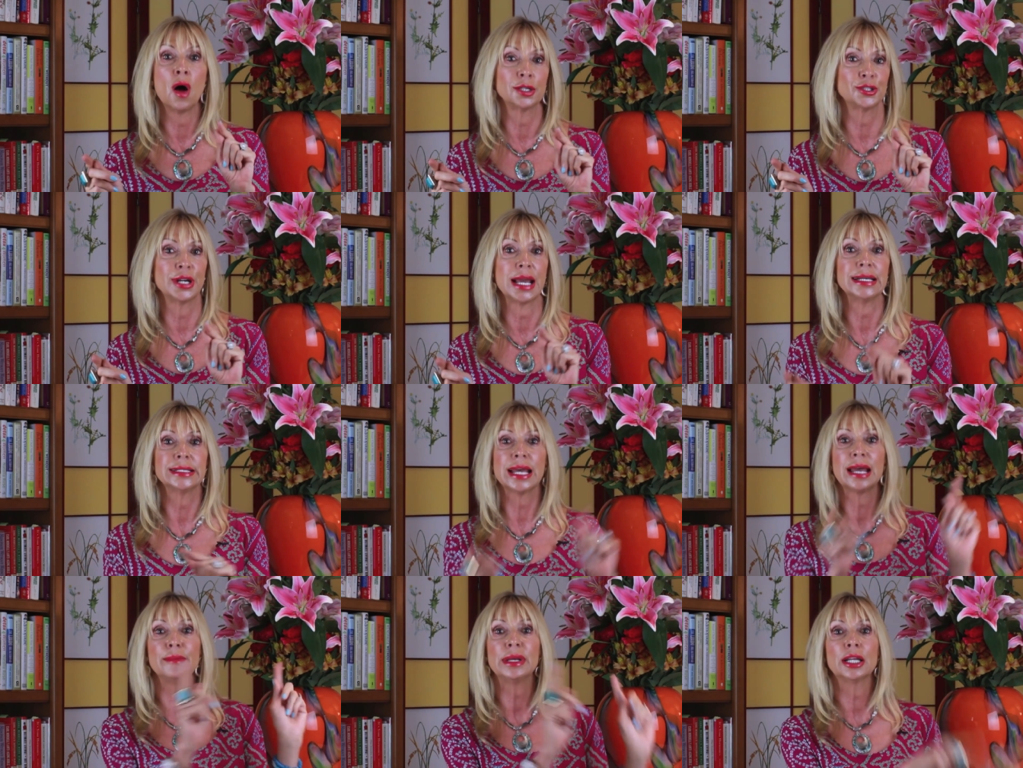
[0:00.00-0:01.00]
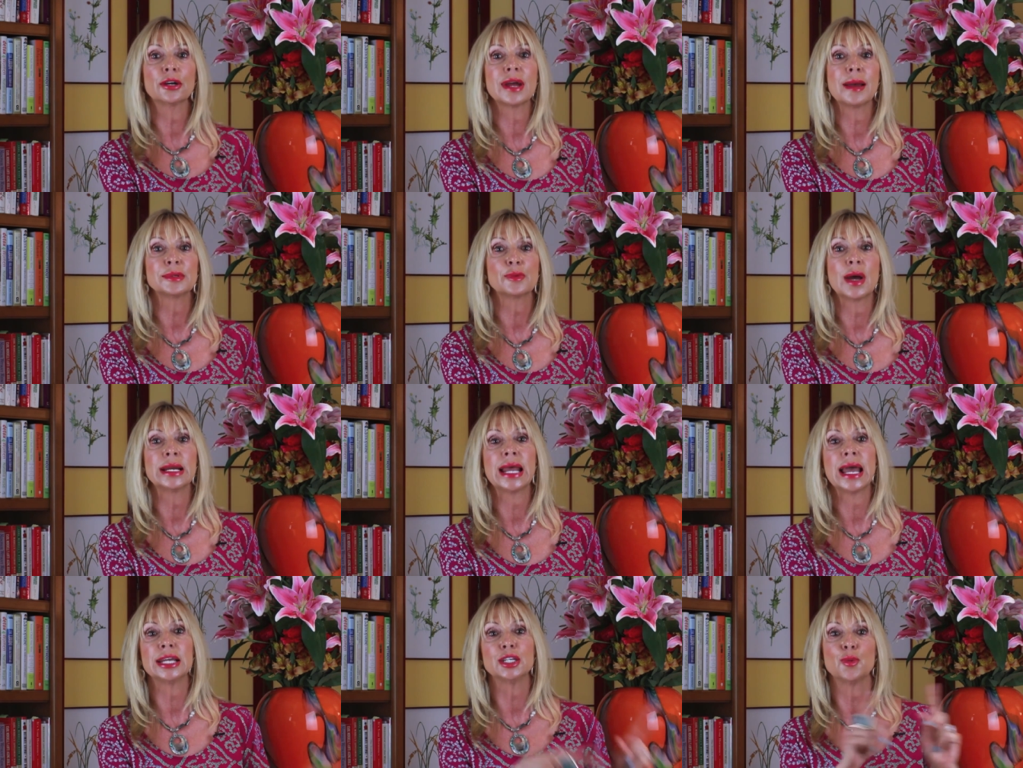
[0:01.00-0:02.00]
alternate 10 milligrams one
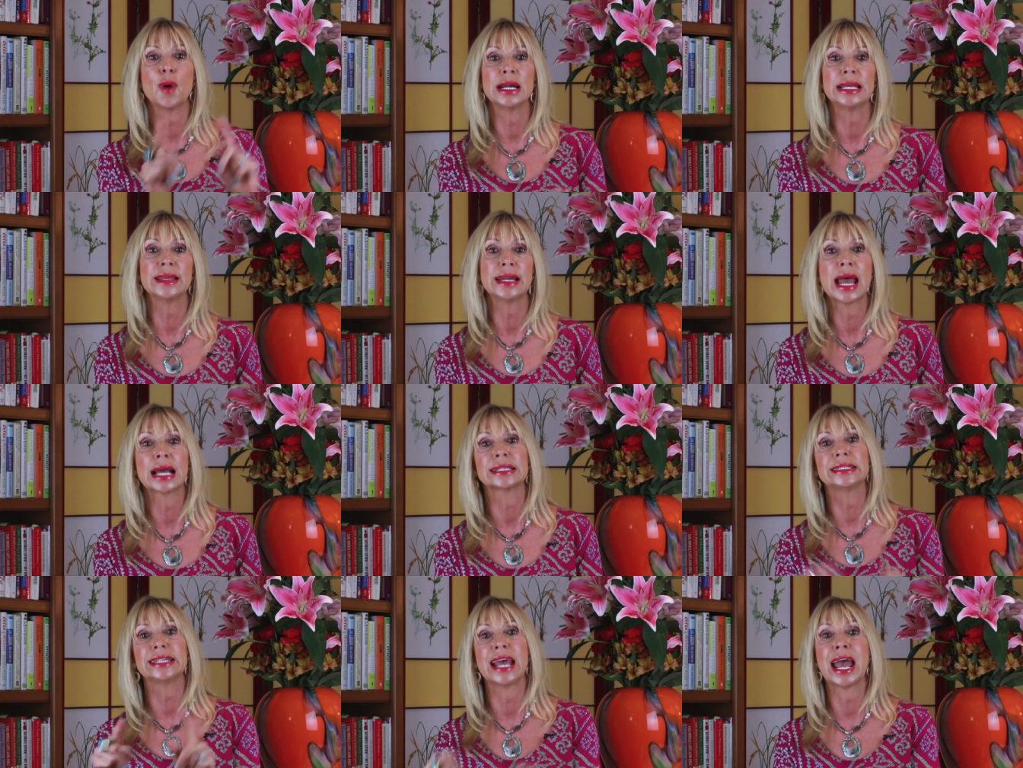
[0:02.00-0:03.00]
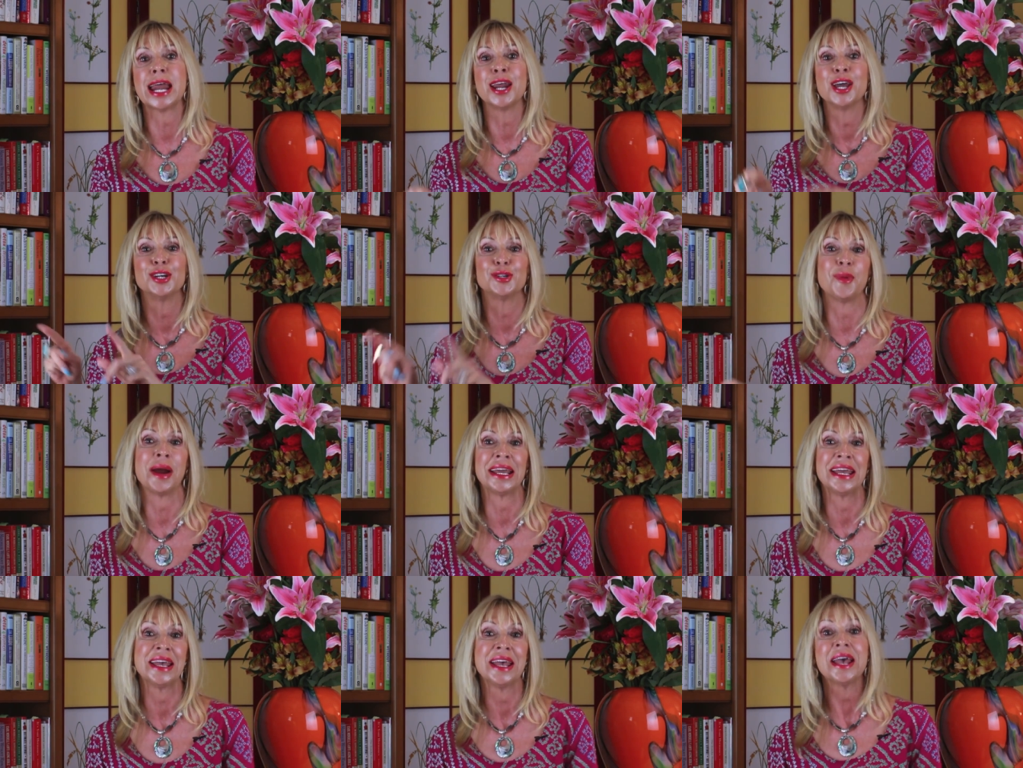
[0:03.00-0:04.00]
day, 20 the next, 10,
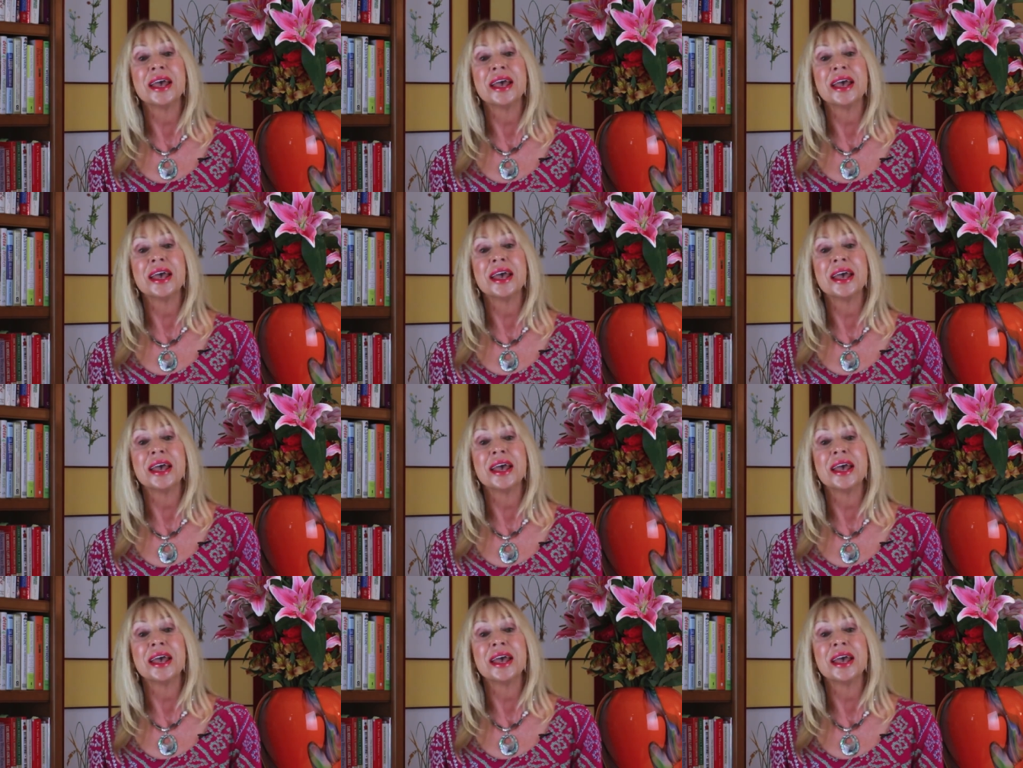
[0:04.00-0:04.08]
20.